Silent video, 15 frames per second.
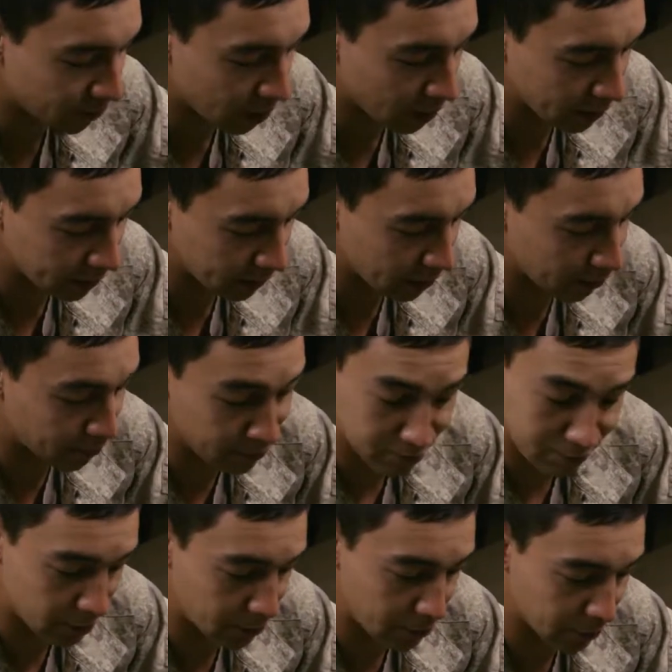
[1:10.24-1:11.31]
like
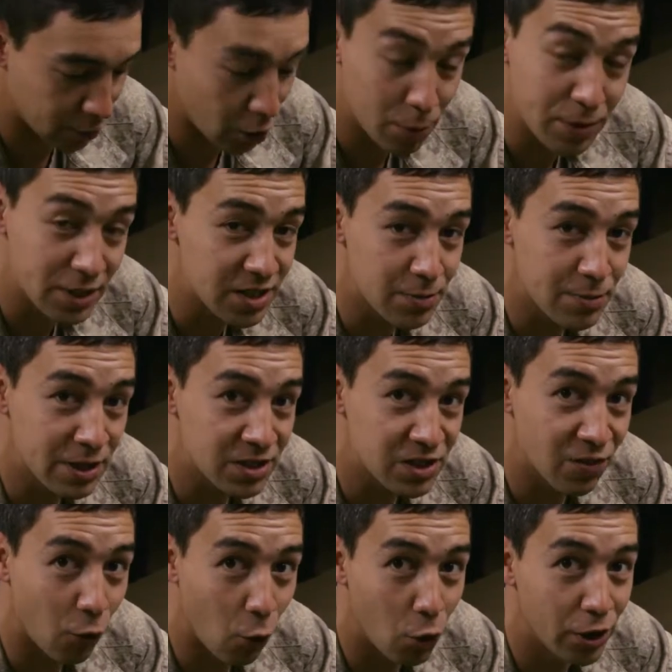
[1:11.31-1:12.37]
copious amounts
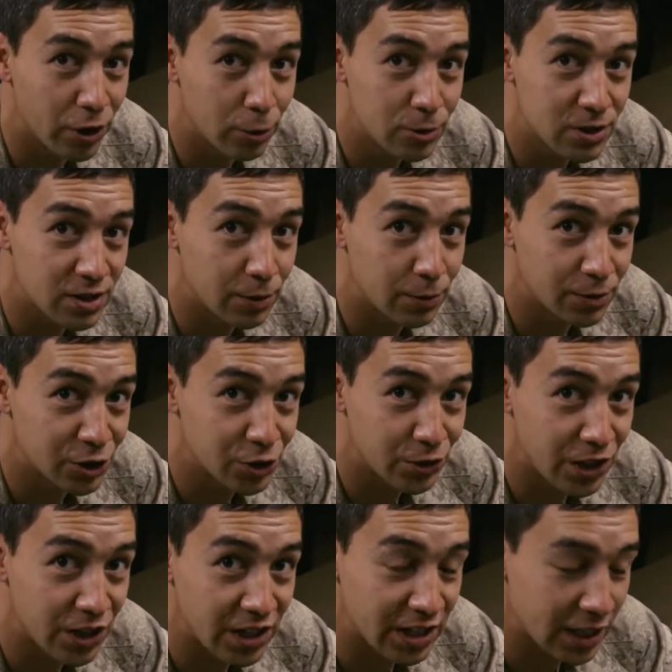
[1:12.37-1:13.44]
of oil to ensure
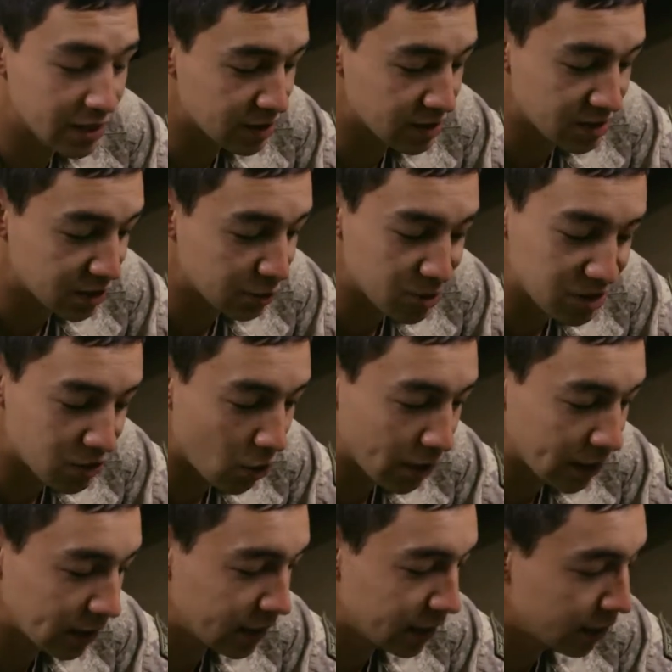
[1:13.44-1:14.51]
that the guns are still
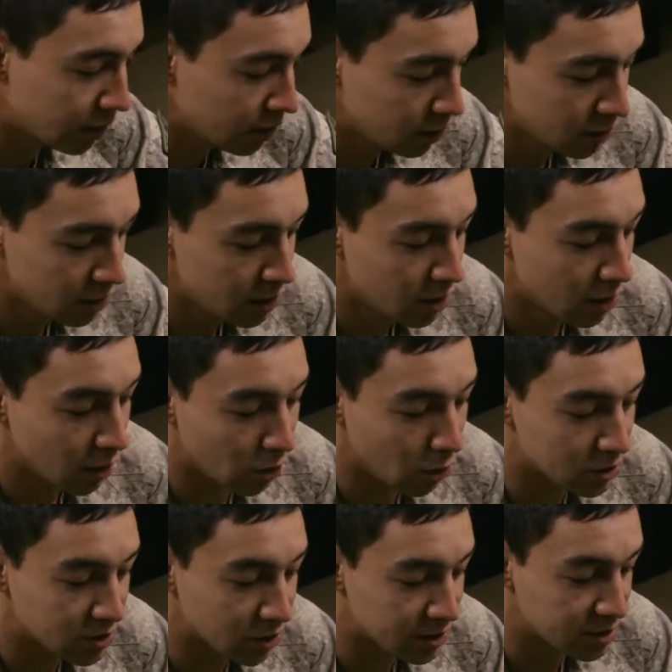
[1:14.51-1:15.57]
cycling.
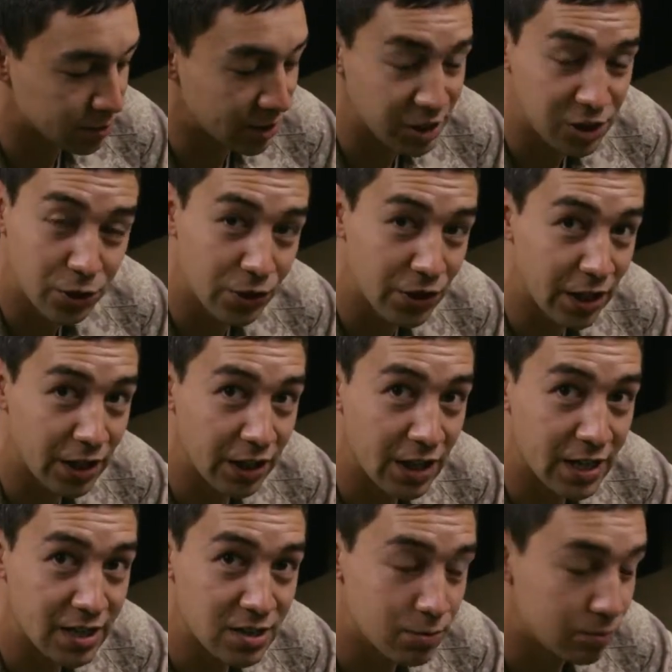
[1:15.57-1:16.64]
Loctite to make sure that
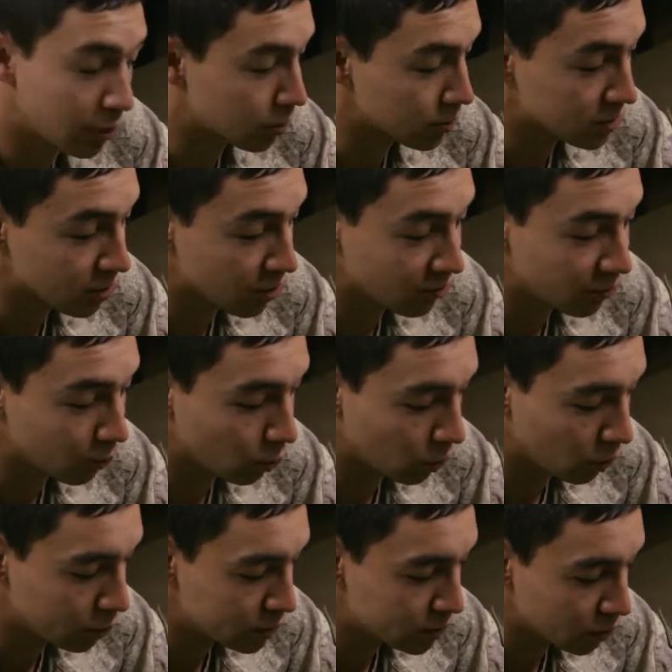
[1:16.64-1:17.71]
nuts and bolts don't fall
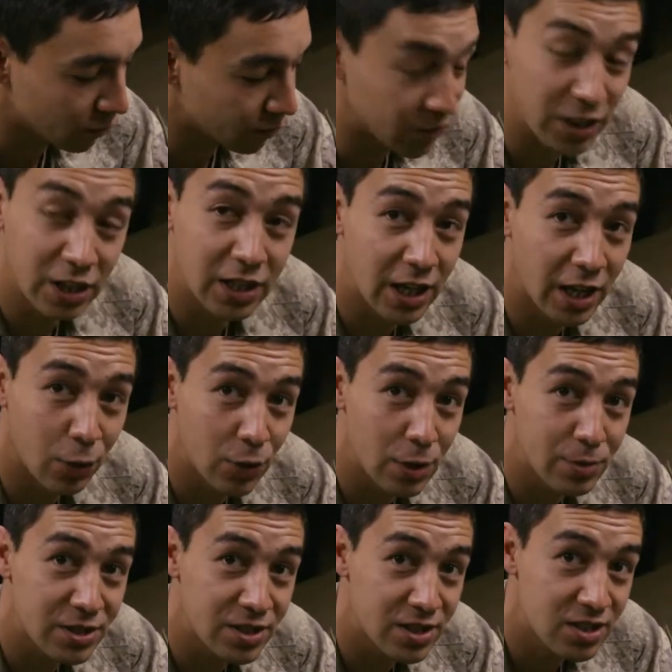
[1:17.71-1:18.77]
loose off the
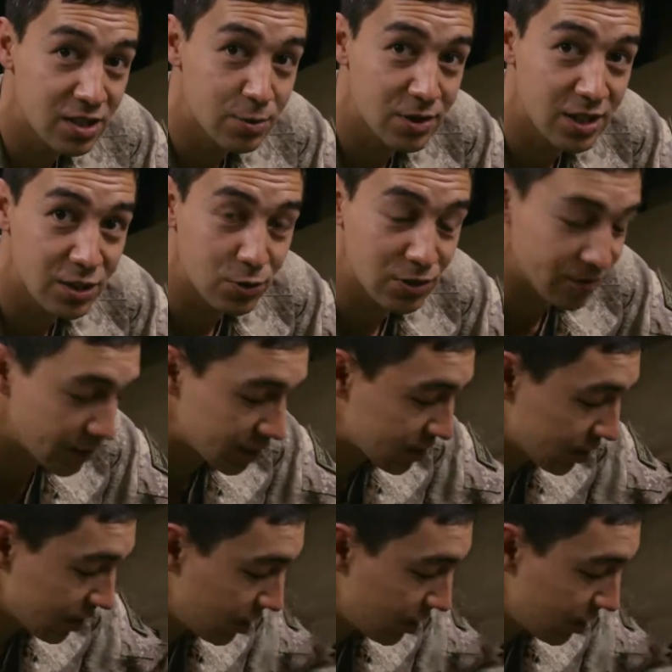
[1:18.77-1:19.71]
weapon systems as we're fixing